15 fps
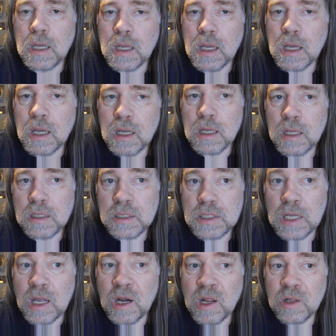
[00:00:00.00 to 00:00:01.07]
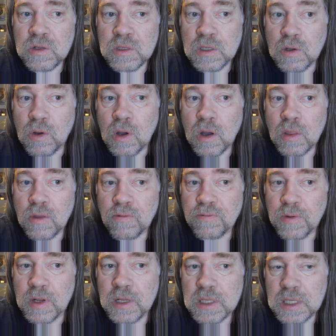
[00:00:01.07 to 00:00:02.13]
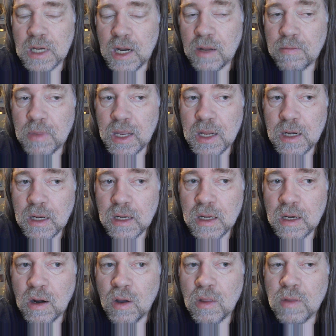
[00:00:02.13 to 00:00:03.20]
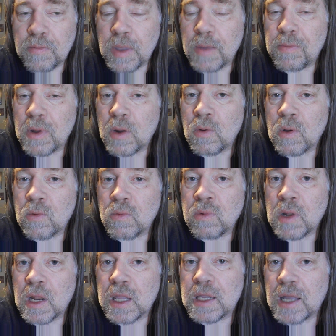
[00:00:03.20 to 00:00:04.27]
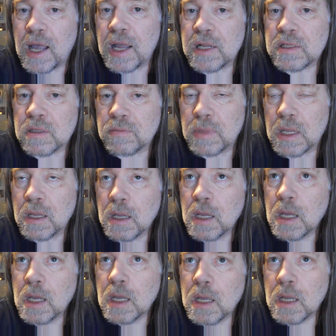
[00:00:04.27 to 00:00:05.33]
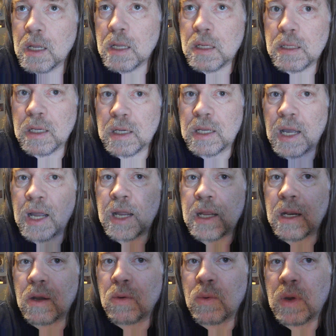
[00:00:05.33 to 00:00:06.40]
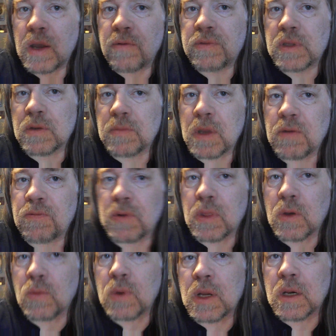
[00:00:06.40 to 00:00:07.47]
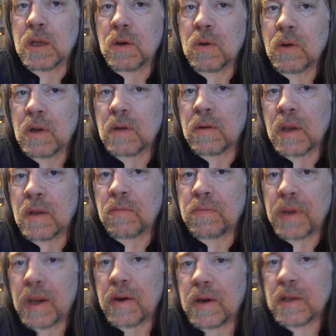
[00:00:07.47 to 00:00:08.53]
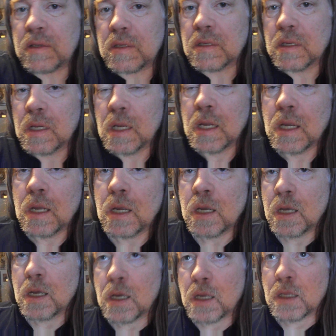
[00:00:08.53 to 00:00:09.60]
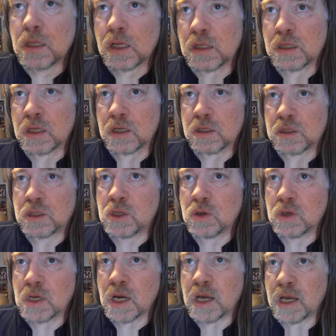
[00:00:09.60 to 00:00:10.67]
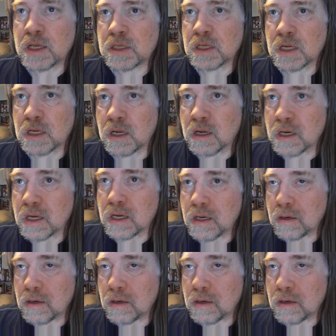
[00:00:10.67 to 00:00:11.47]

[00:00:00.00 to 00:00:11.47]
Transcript: uh, shout out to all the friends that I made and all the people that were really kind to me. The guy that waved to me from the window in, in Paris, the, the two guys in London